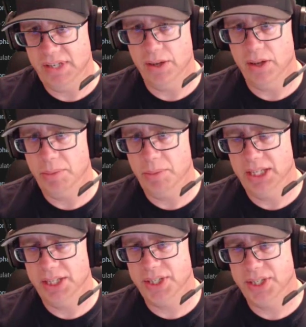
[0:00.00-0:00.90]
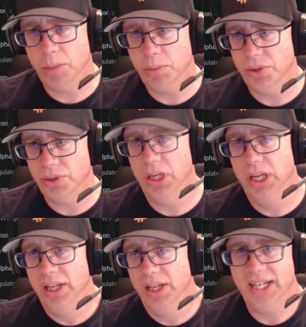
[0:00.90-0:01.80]
deal. I mean, it's a couple
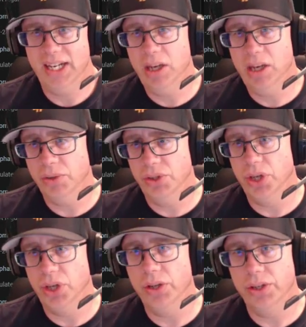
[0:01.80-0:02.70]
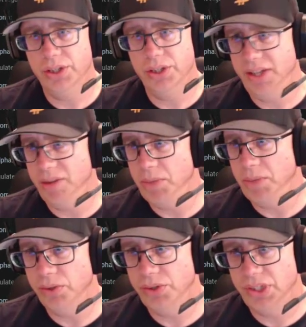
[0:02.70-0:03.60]
dollars at the
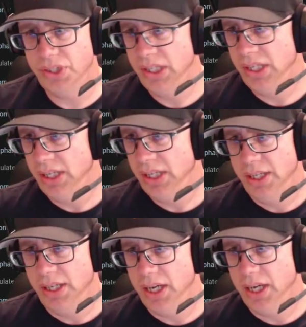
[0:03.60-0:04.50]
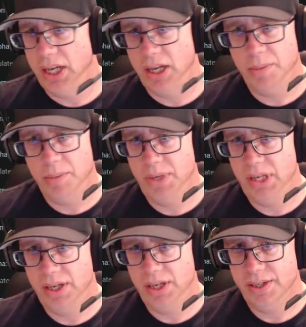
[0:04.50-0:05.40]
most.
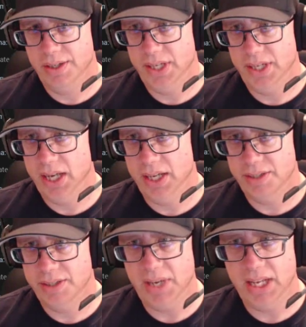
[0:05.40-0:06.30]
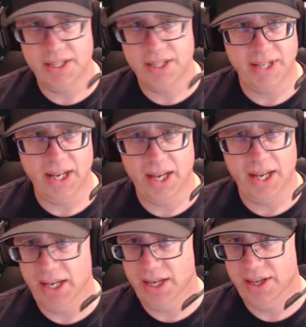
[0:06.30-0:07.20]
Yeah, it's me and this
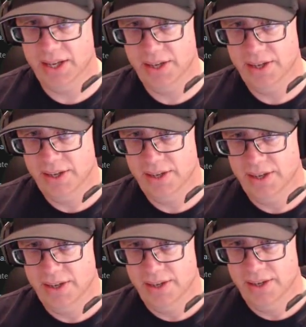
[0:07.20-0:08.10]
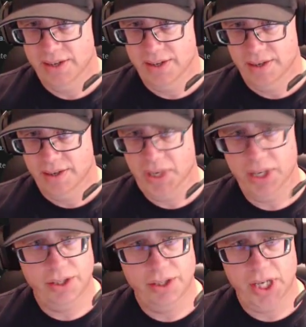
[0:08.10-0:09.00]
guy.
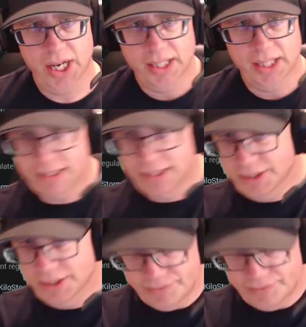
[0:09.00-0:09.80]
Pair of jacks.